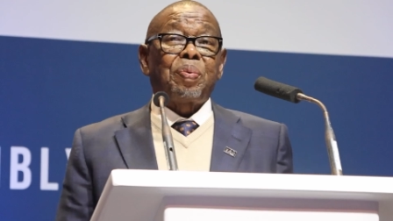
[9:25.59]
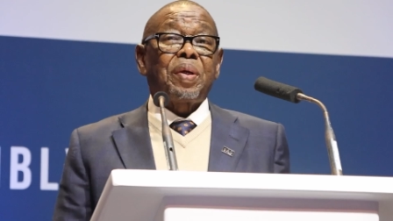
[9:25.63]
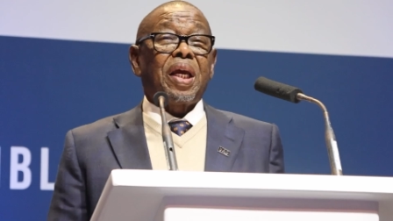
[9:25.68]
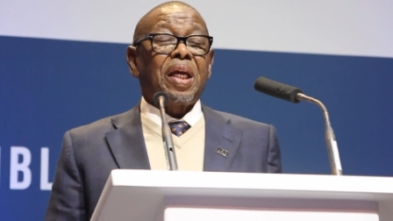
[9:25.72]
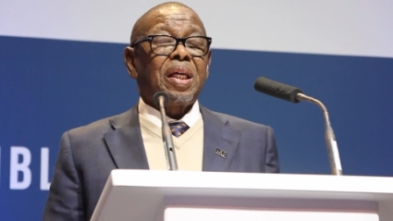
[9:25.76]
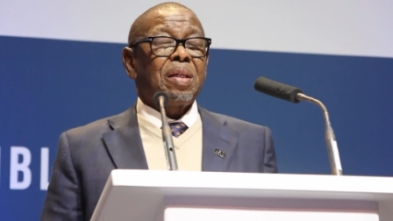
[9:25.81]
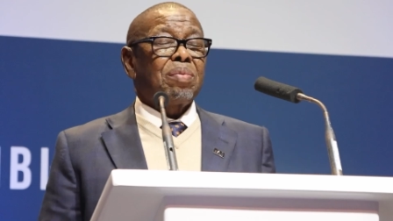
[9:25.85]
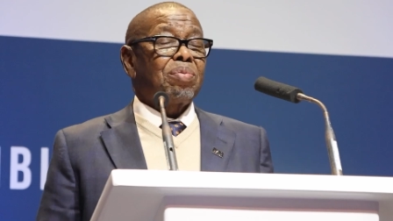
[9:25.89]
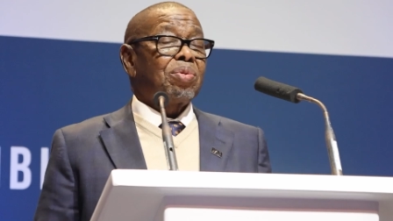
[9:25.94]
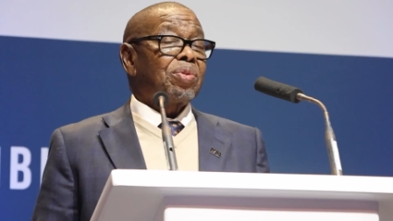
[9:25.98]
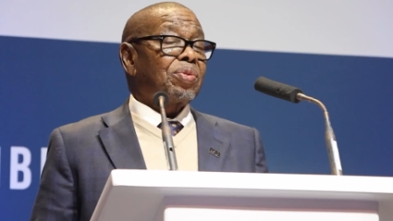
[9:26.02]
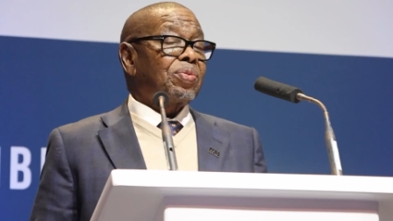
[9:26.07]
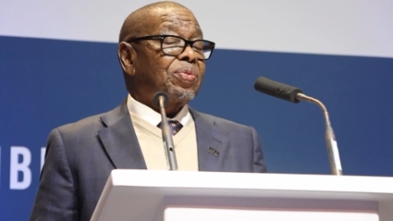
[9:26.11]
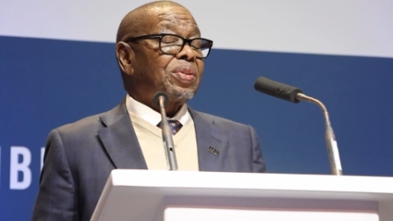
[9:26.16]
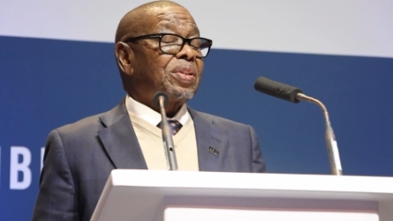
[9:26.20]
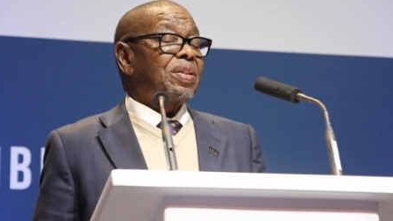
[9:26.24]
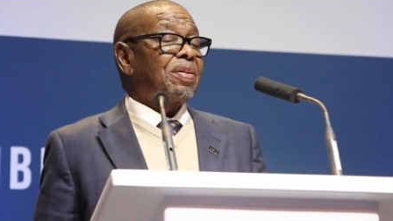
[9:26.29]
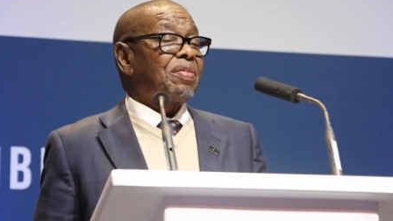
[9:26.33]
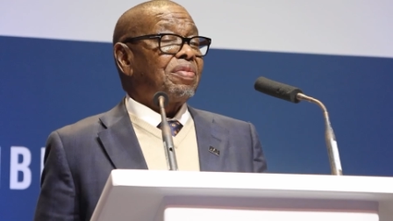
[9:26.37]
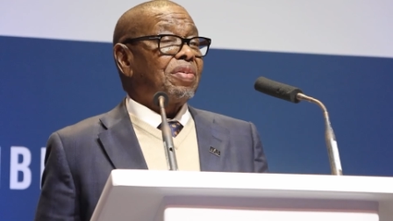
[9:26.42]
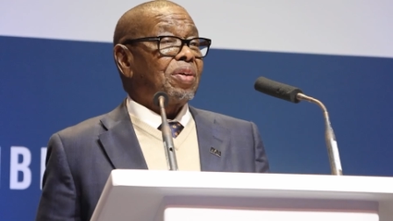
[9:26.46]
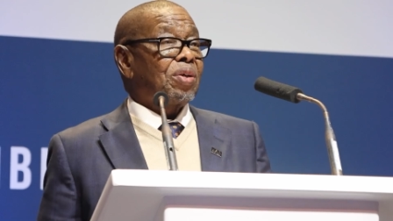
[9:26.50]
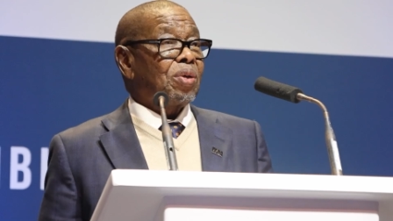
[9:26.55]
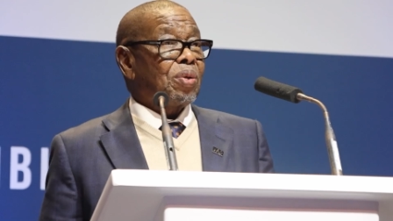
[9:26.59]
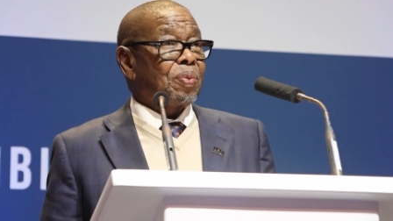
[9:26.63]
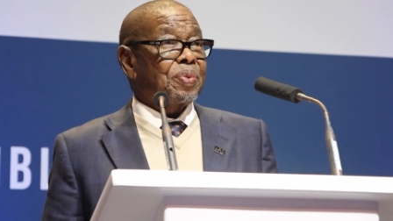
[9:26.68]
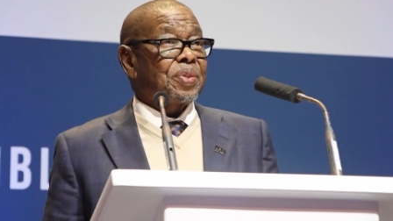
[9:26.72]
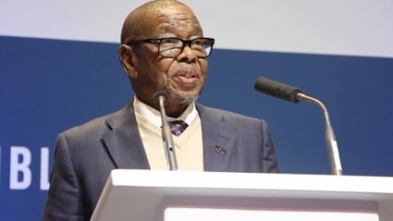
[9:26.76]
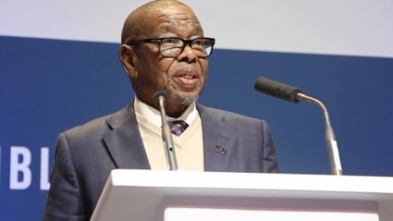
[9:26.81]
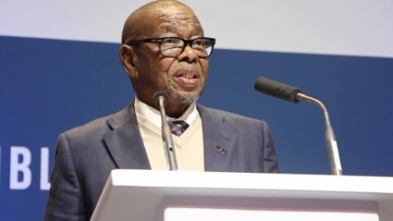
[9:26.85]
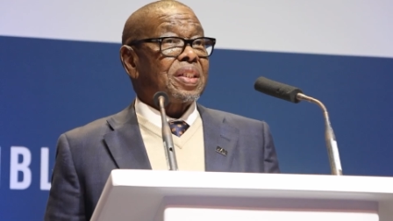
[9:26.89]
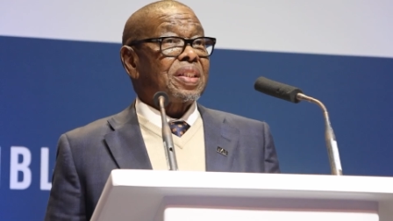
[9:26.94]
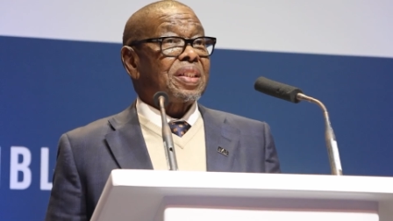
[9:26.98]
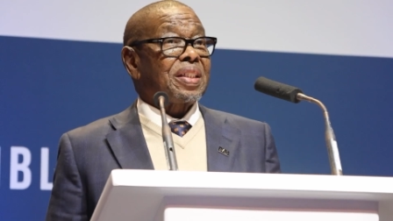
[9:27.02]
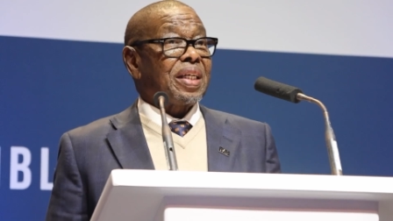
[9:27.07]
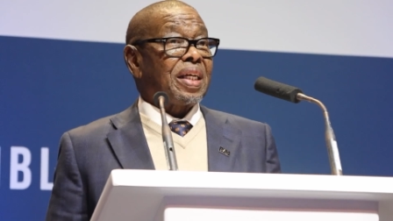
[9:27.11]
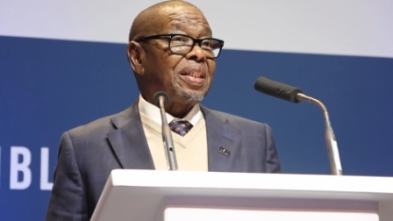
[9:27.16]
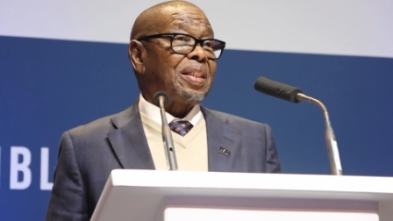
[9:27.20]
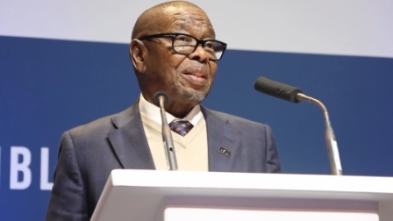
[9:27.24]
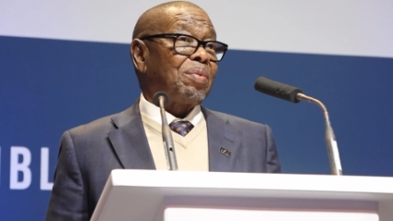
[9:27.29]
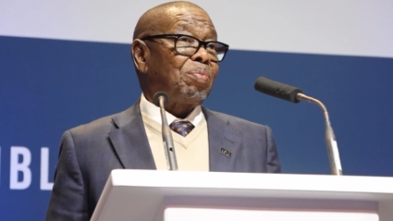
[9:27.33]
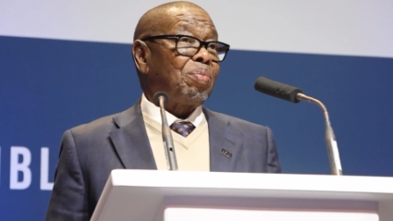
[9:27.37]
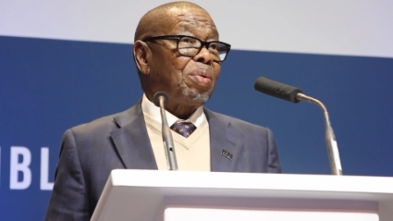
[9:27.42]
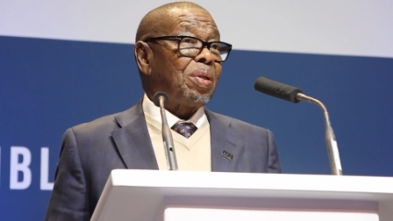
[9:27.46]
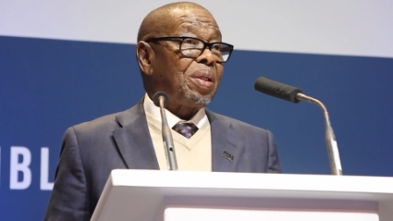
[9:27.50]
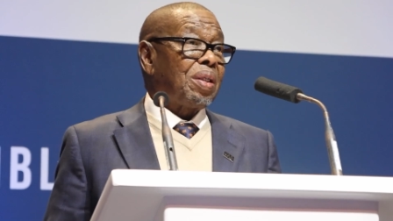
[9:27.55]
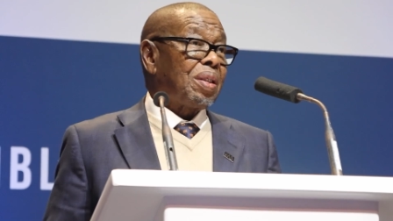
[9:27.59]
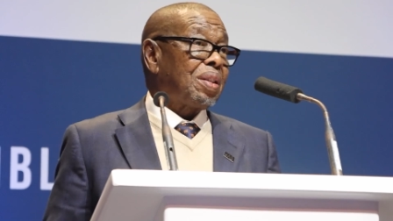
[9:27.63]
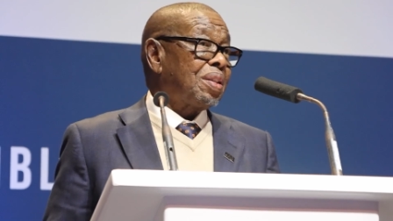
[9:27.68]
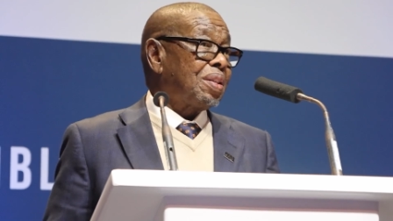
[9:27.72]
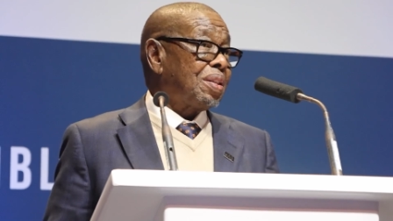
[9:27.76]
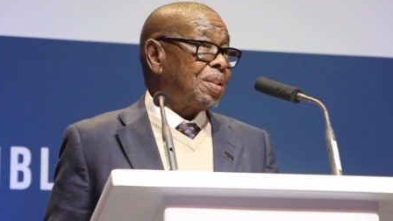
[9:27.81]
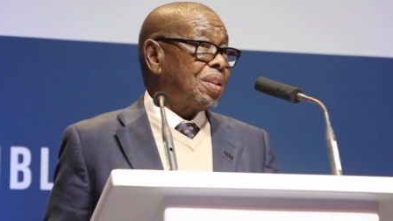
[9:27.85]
be able to develop sustainably